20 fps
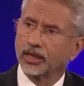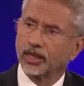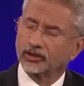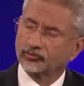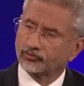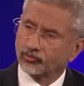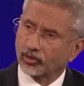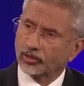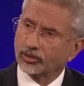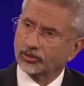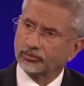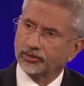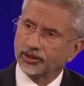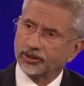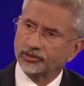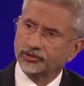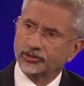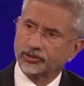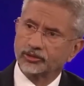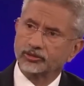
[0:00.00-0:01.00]
As foreign
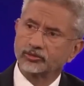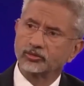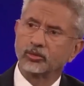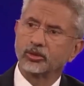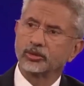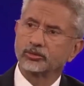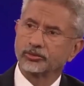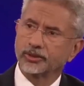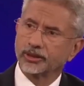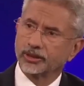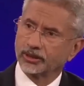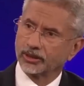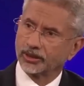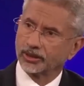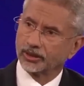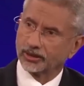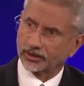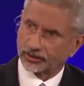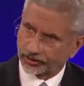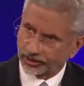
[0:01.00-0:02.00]
ministers, what we
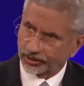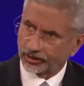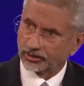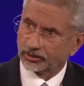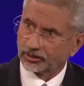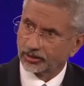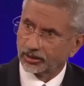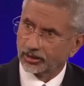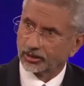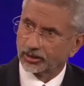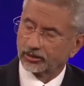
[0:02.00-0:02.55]
did